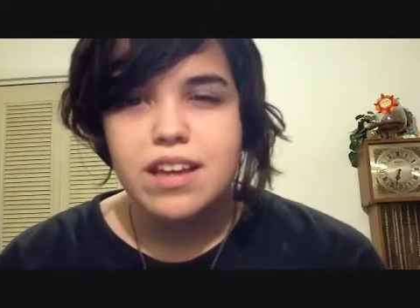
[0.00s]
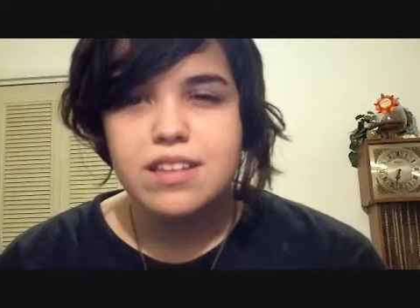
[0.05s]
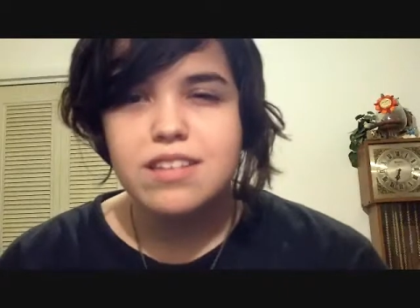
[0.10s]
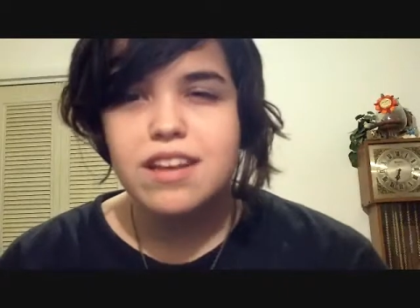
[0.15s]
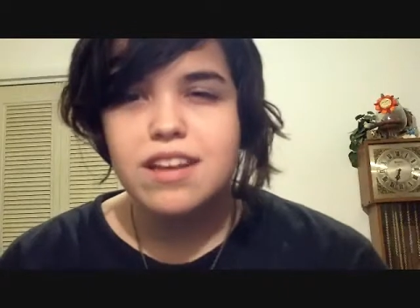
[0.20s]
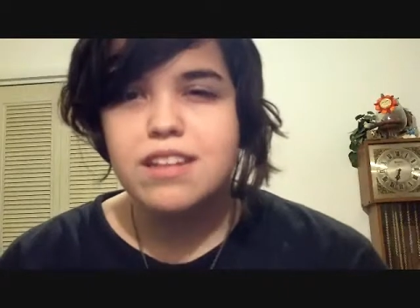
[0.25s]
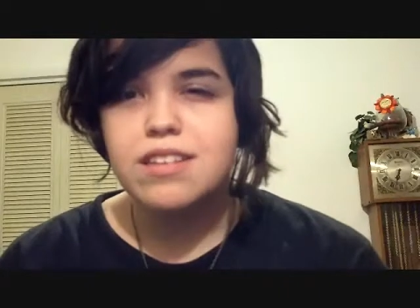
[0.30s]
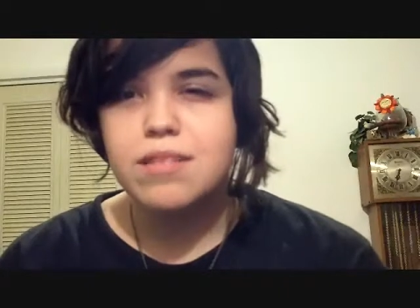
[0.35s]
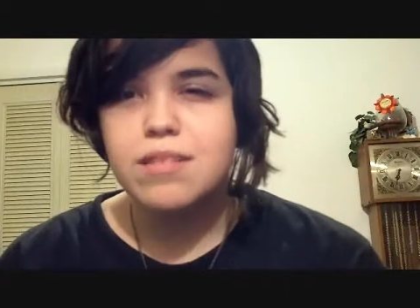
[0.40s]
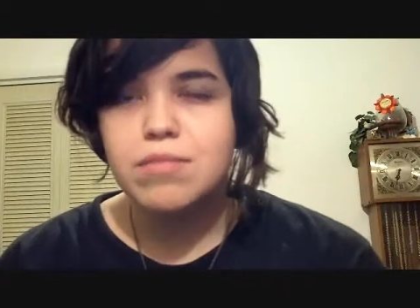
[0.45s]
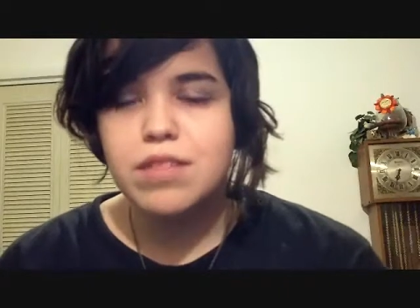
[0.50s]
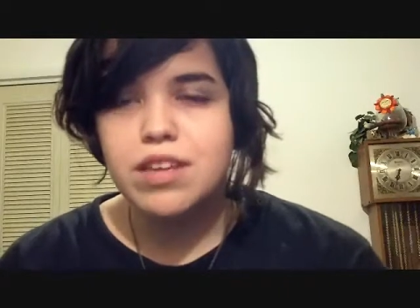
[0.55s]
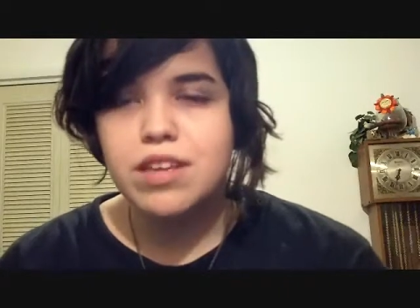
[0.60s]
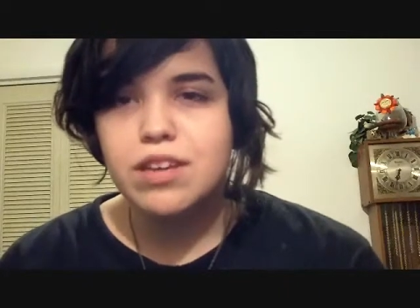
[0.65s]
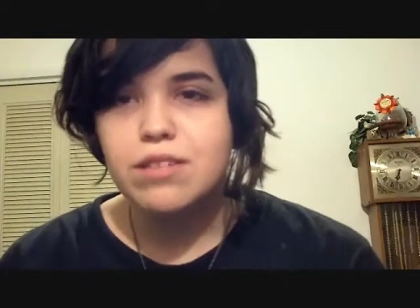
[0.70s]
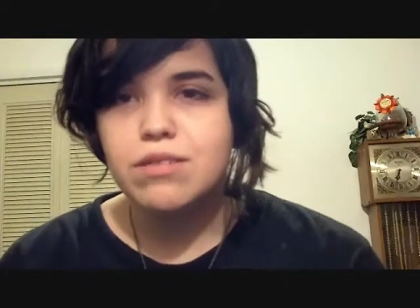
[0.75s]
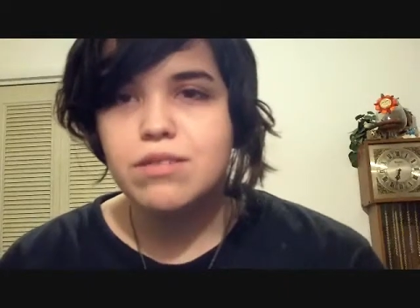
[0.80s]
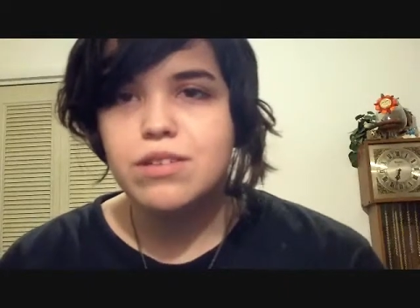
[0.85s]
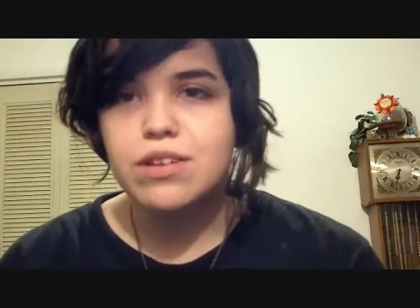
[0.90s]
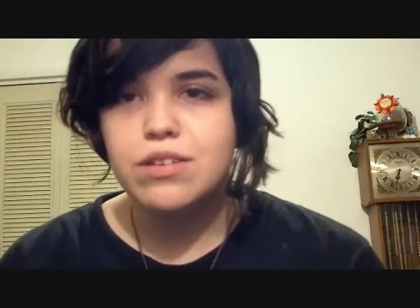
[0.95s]
it's not
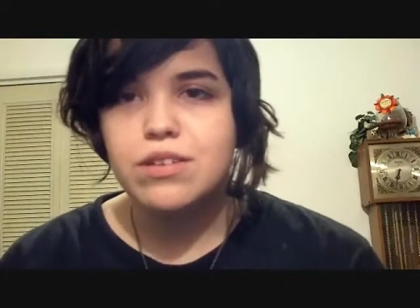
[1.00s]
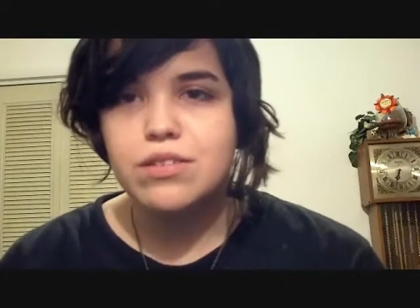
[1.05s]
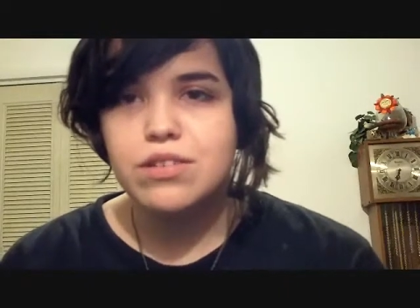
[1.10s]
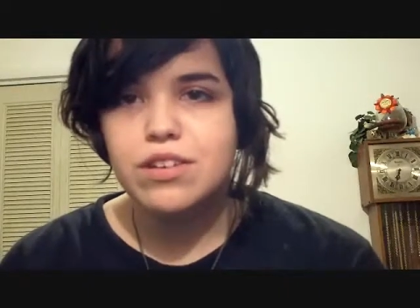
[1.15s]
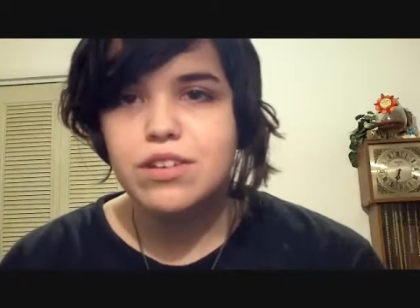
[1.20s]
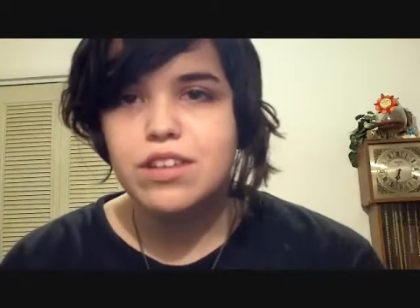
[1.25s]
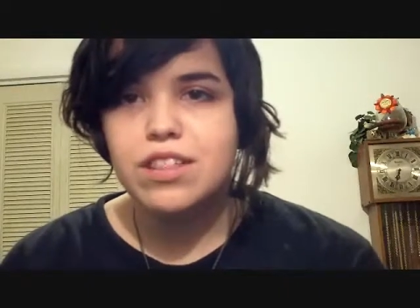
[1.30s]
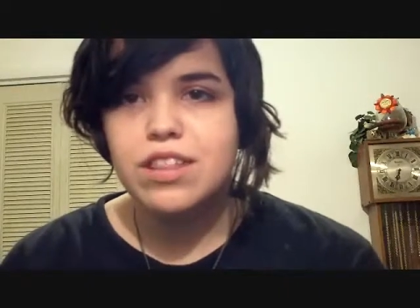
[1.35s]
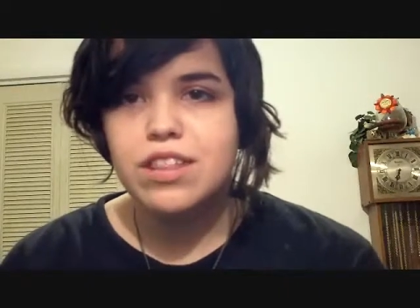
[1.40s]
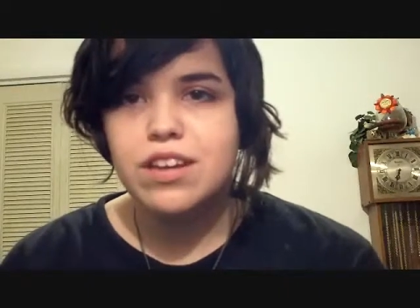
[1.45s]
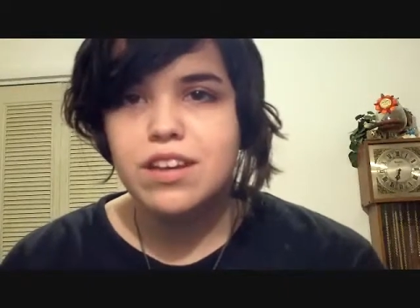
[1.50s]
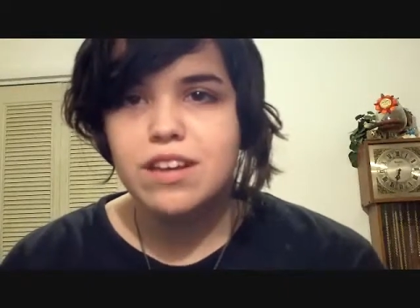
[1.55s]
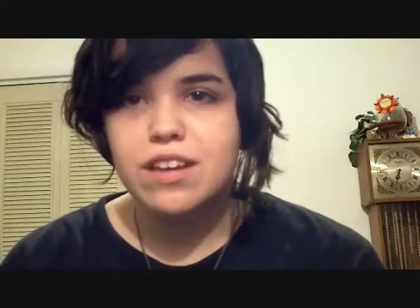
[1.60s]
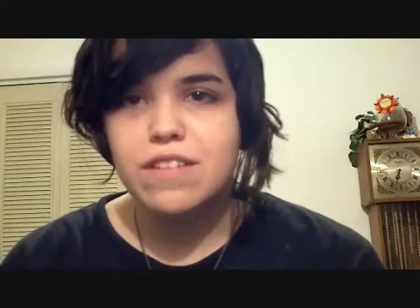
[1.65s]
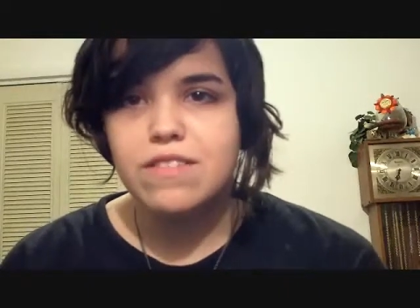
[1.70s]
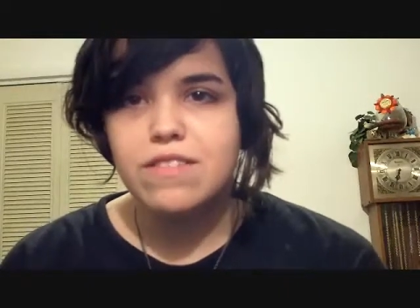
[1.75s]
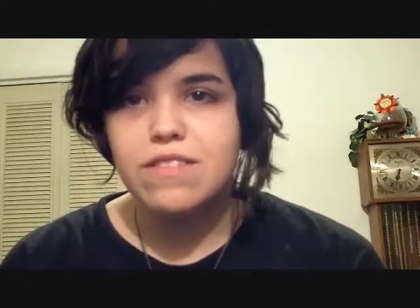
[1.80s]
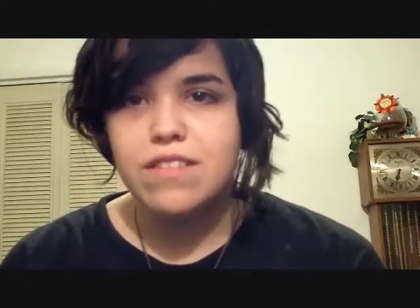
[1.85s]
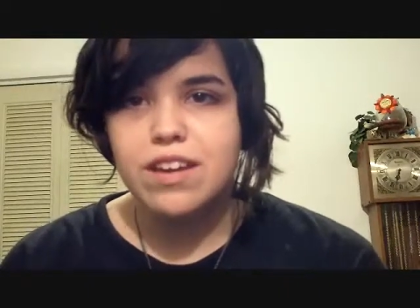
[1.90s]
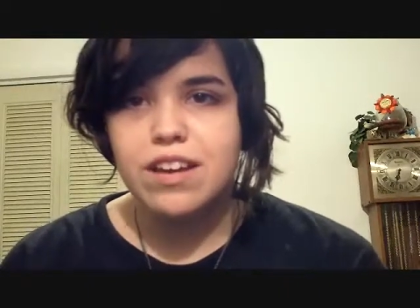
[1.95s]
something you would usually think
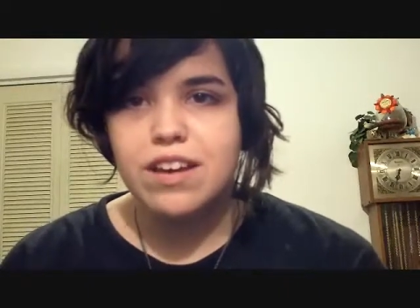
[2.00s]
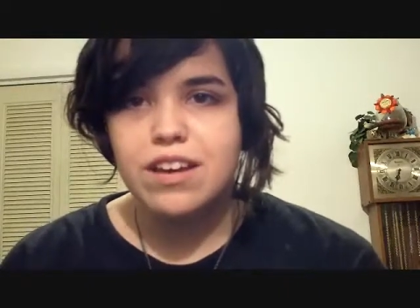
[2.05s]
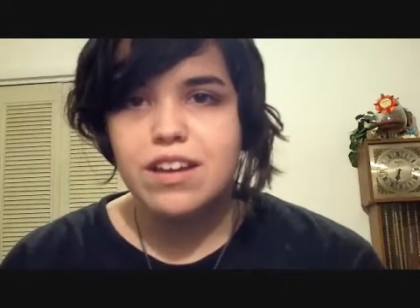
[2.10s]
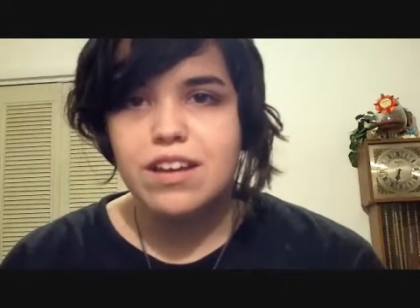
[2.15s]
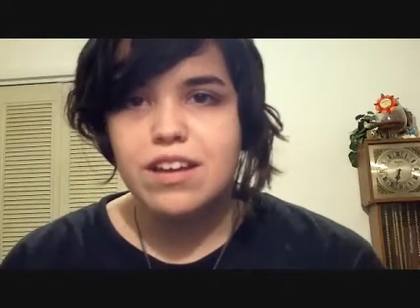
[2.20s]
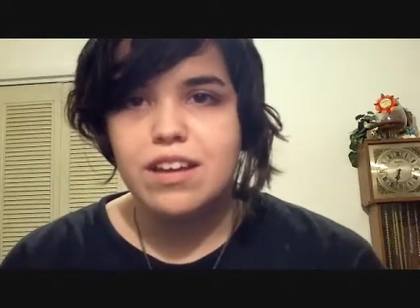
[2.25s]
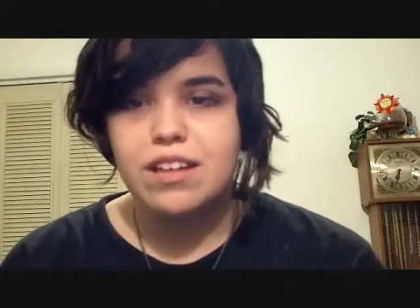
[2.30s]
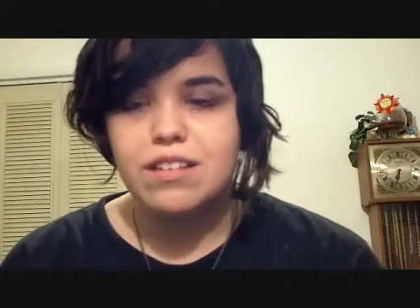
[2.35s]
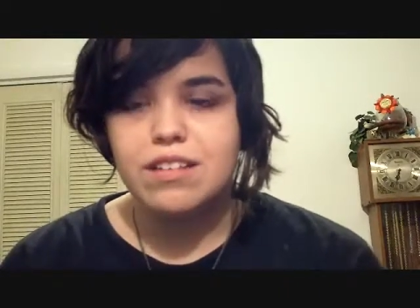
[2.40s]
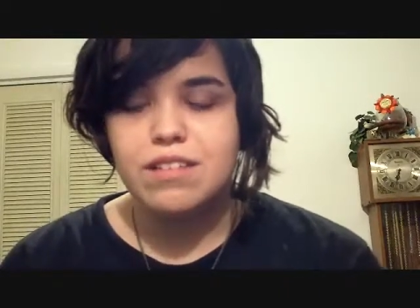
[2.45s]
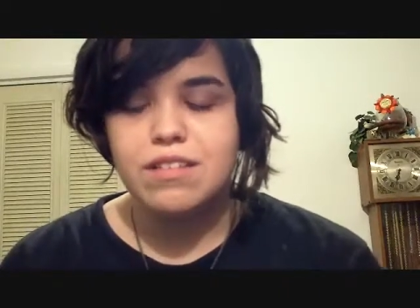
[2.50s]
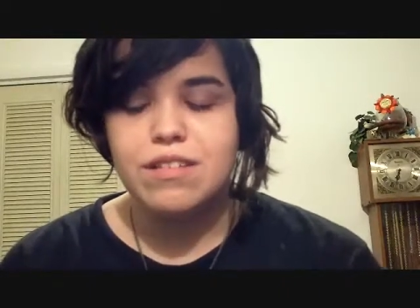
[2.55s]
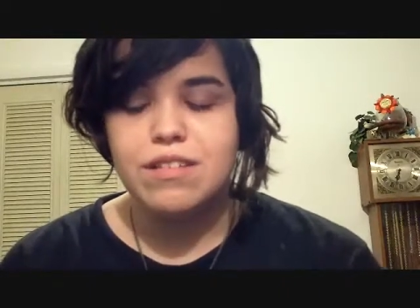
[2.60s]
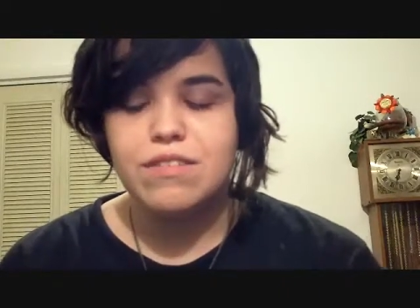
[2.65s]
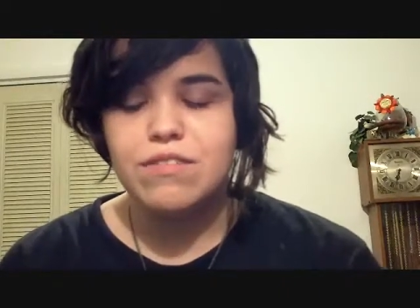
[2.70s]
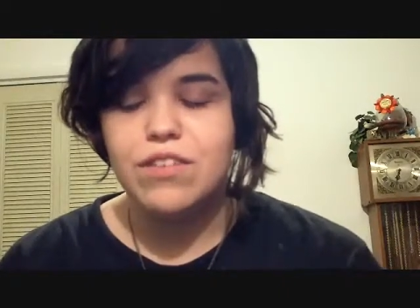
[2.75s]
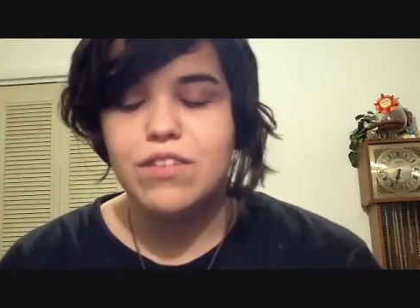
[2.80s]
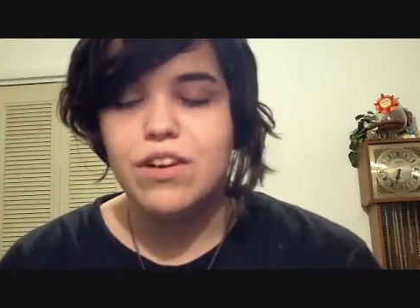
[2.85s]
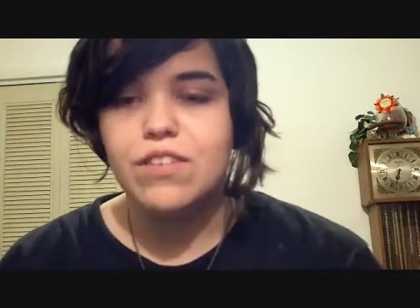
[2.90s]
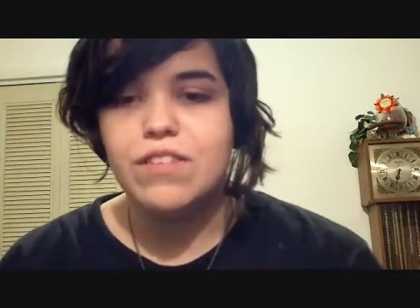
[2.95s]
of like
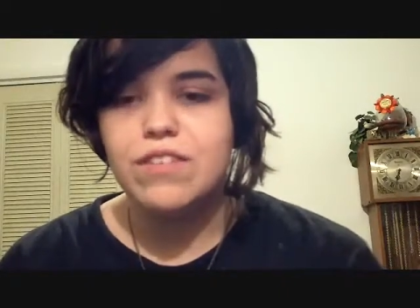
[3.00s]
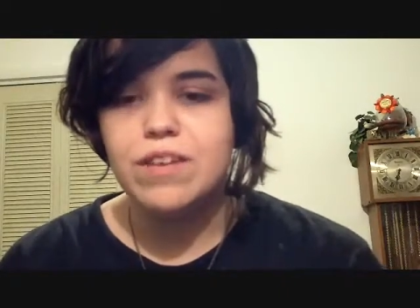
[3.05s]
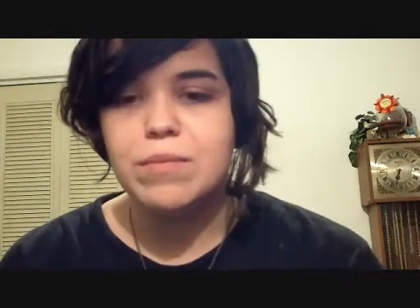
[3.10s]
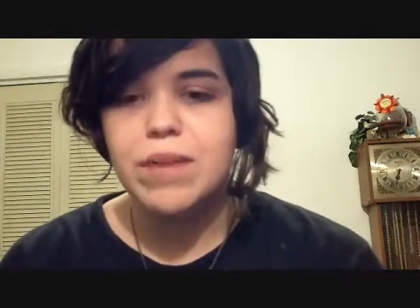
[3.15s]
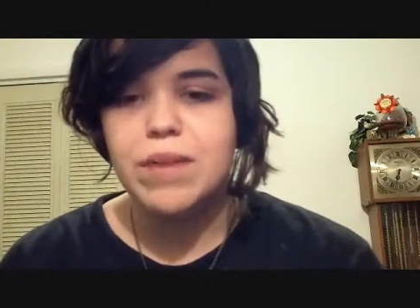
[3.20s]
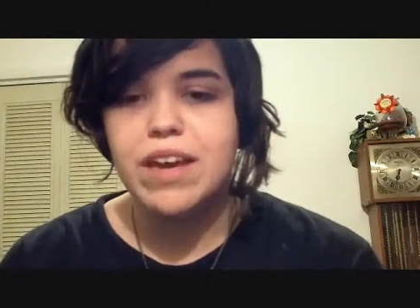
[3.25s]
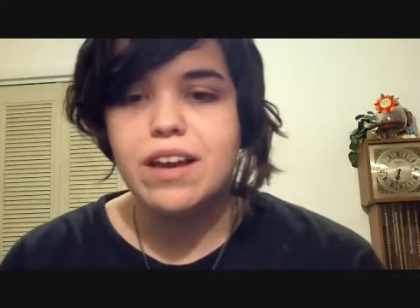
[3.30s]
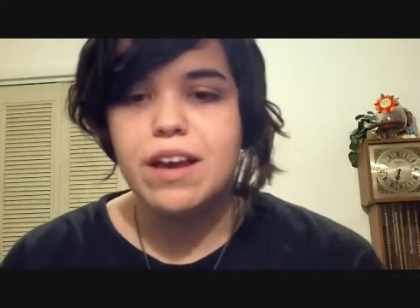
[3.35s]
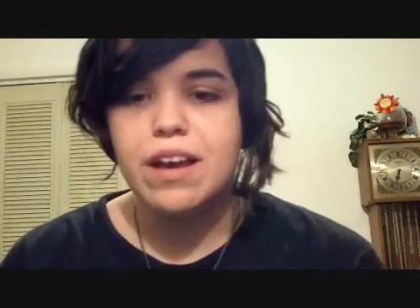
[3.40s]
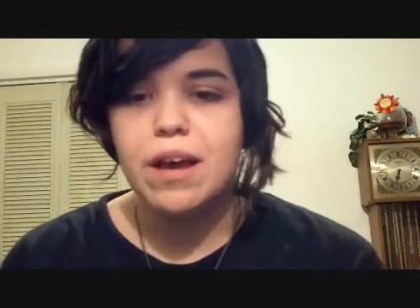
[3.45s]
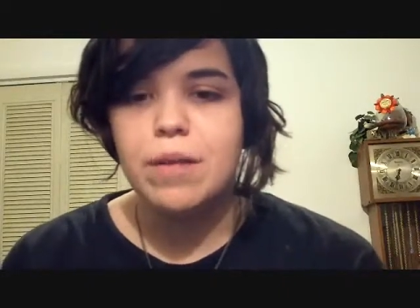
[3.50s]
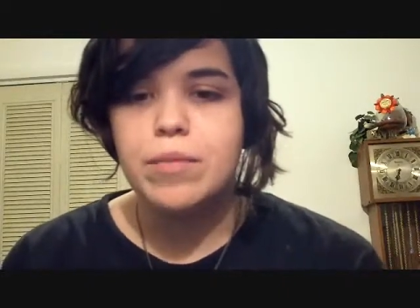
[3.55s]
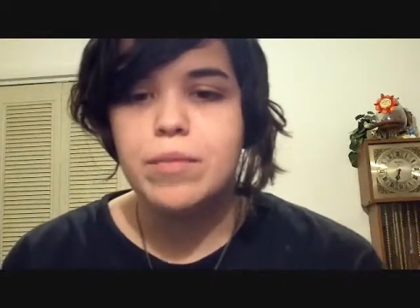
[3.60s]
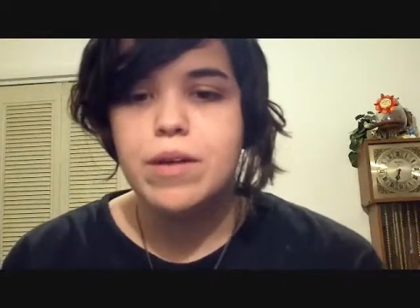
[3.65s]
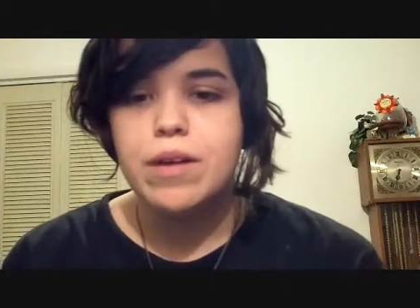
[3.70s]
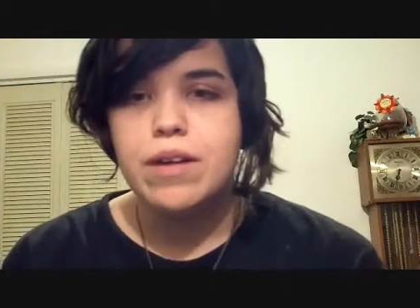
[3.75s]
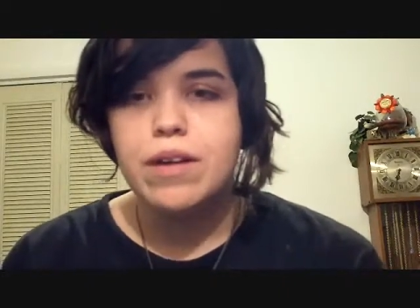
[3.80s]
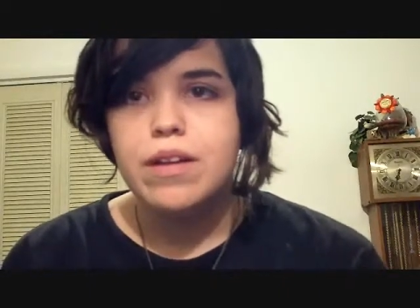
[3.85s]
as involving makeup.